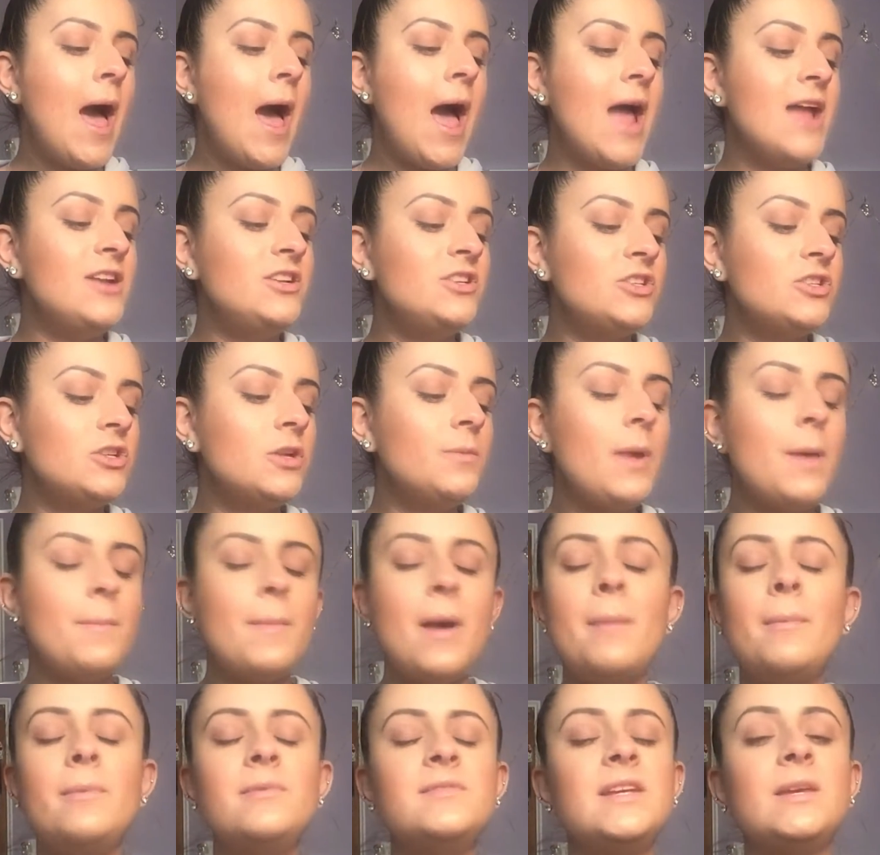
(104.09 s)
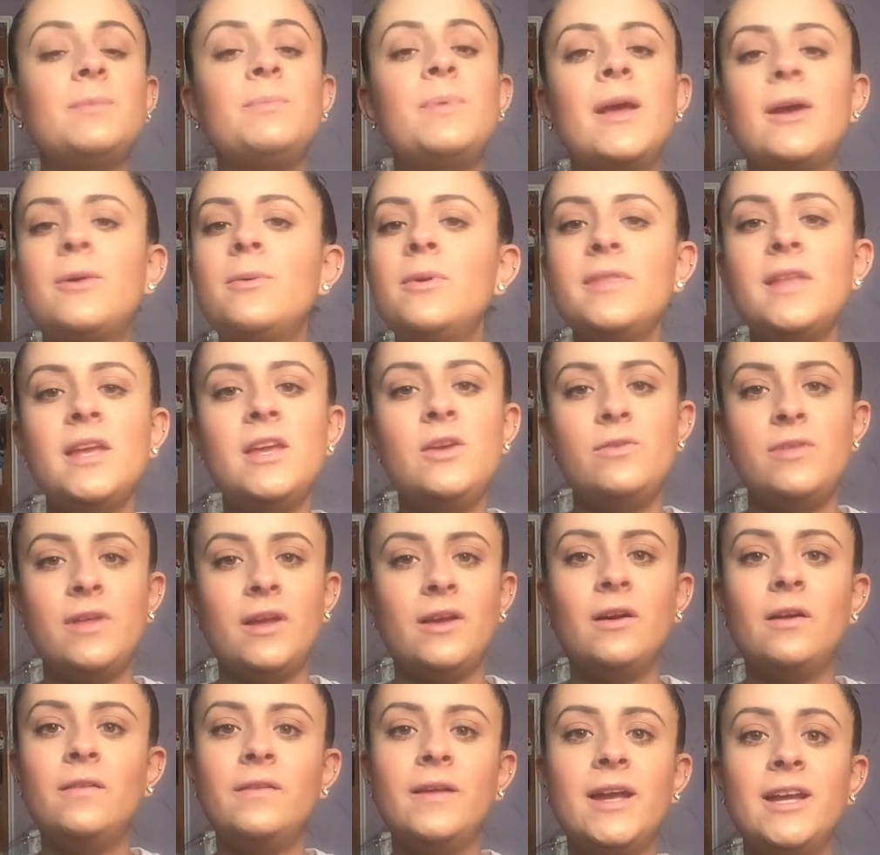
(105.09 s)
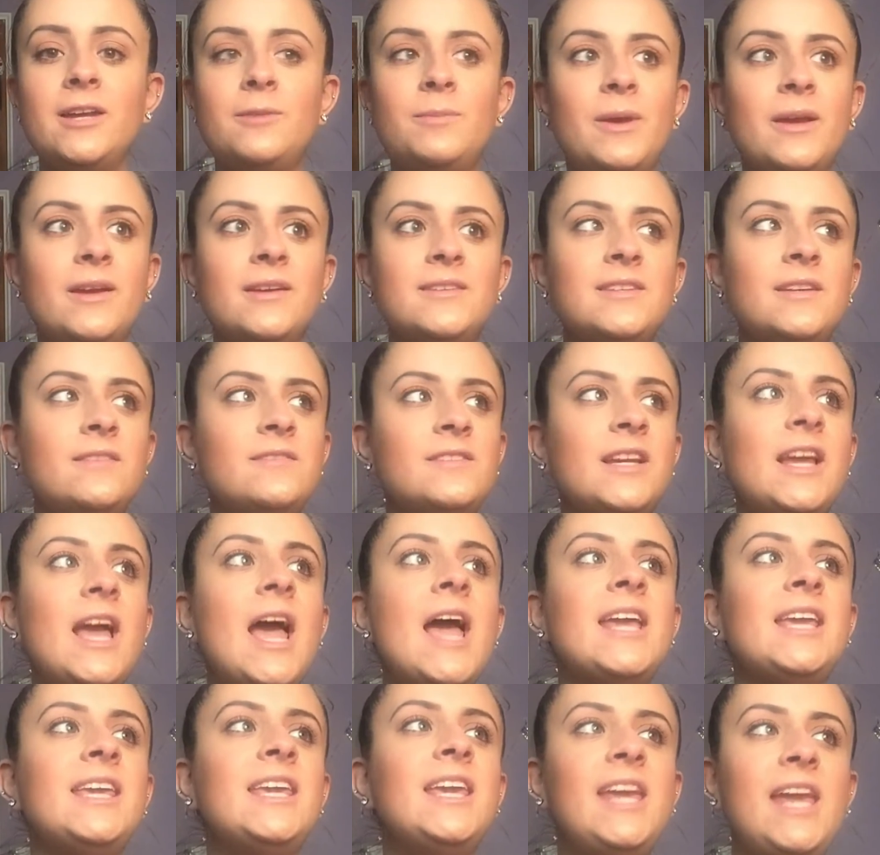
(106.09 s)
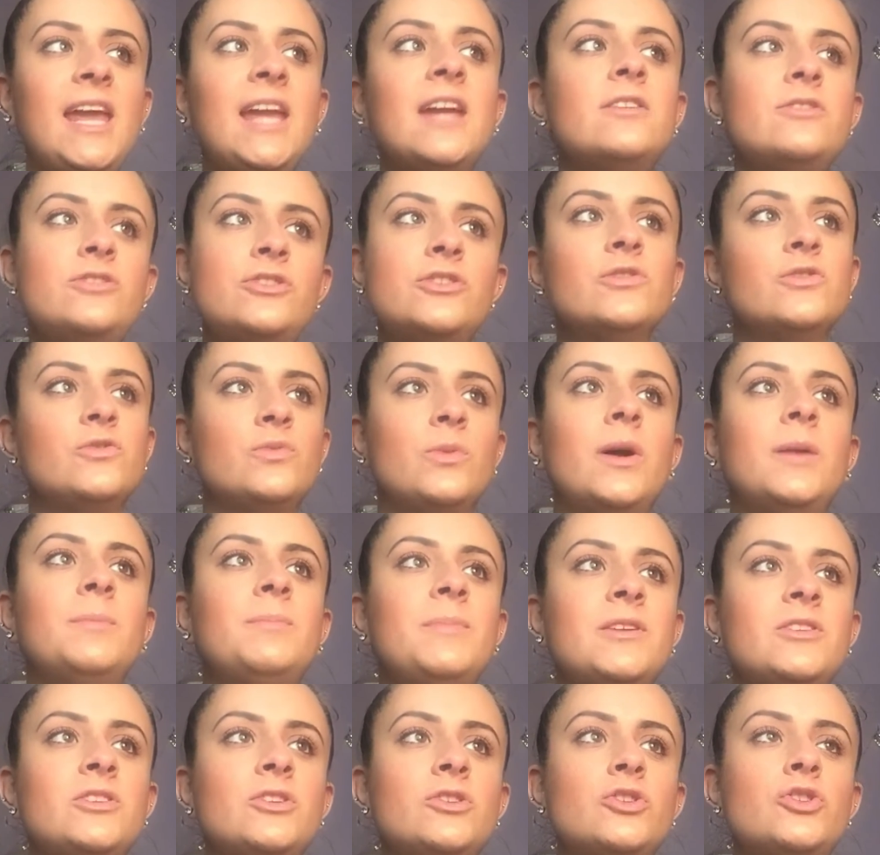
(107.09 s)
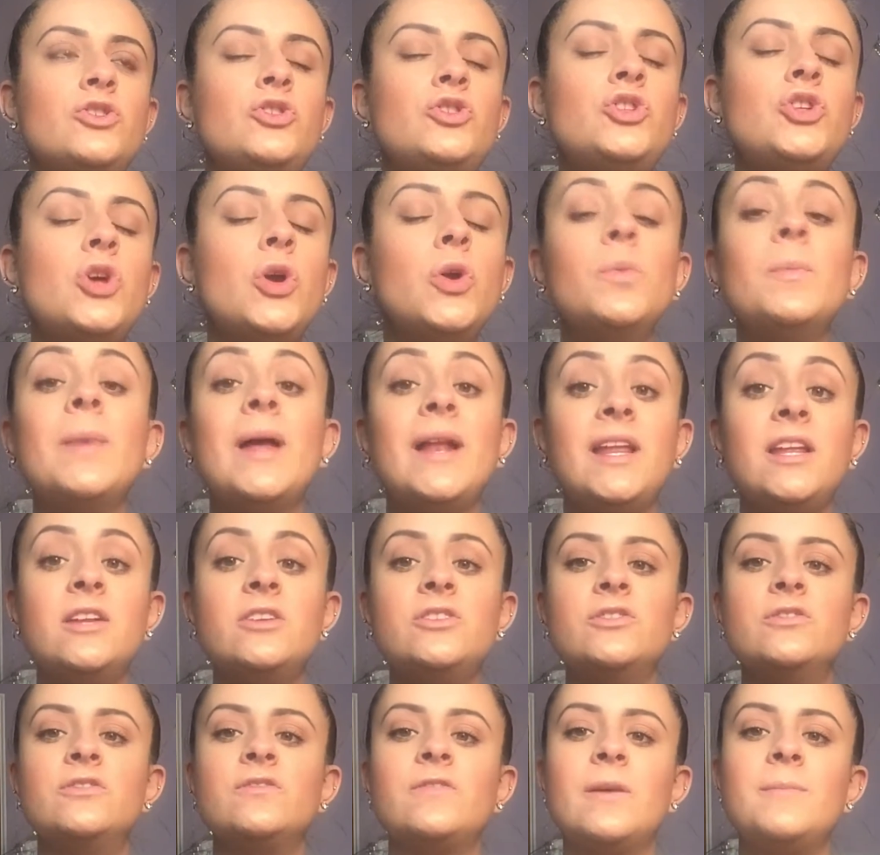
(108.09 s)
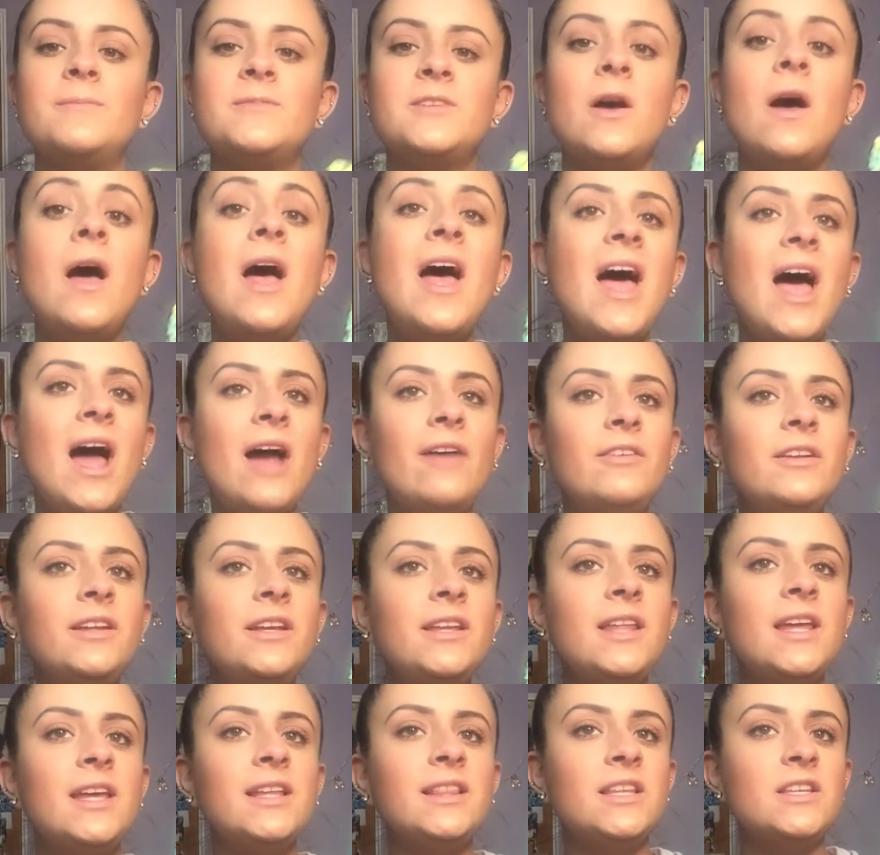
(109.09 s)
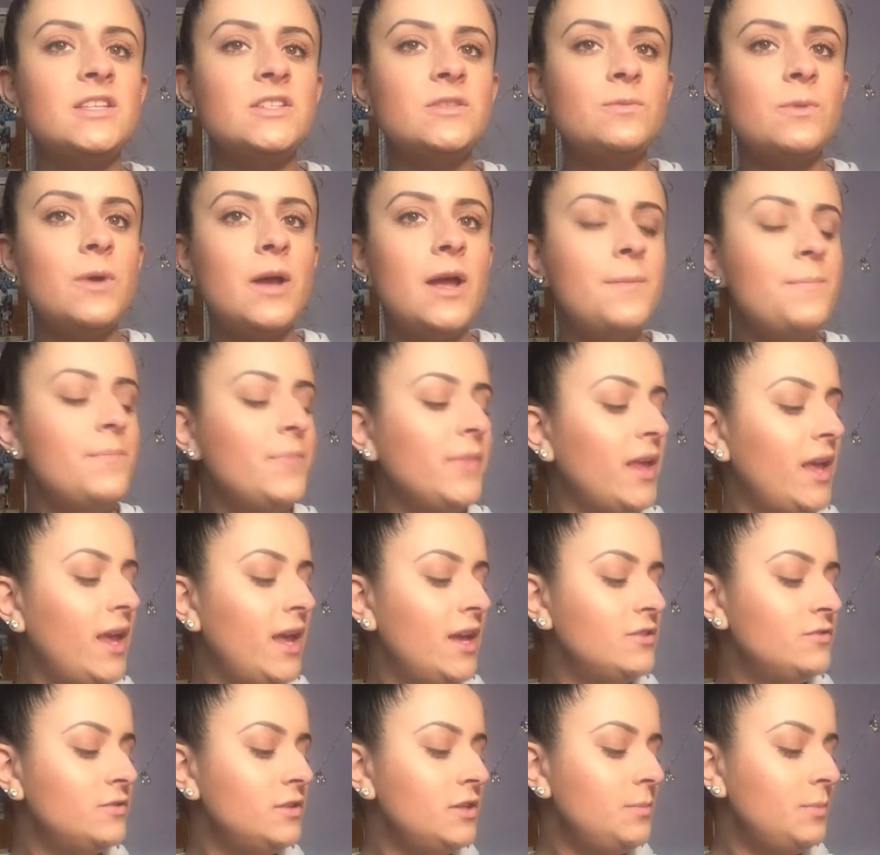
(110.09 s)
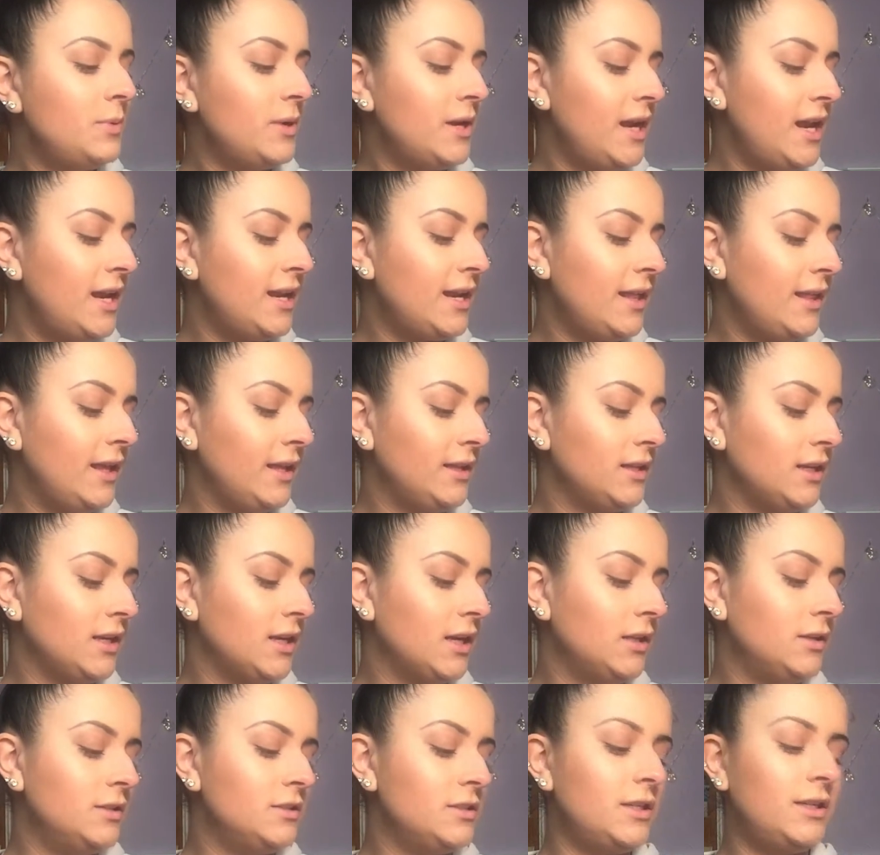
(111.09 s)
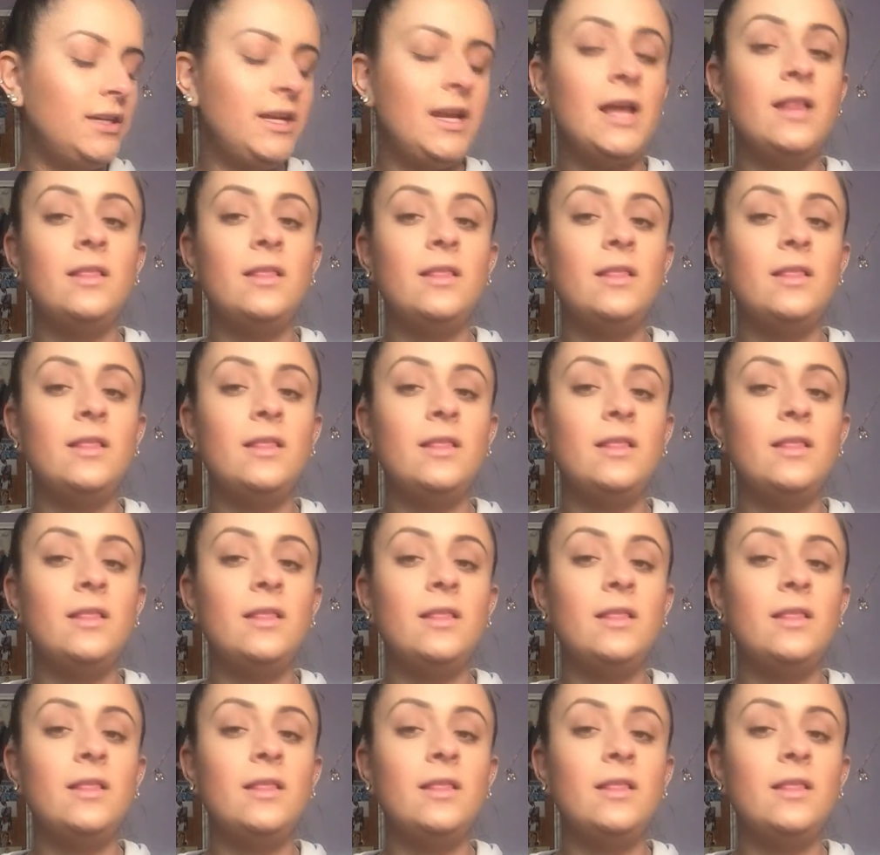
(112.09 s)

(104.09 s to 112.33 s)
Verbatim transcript: I just told my mom, I was like, pick one that you think I'll like, because I was like, I can't choose one because there's too many to choose from. So I really like this one. It's really pretty and I like the colors on it.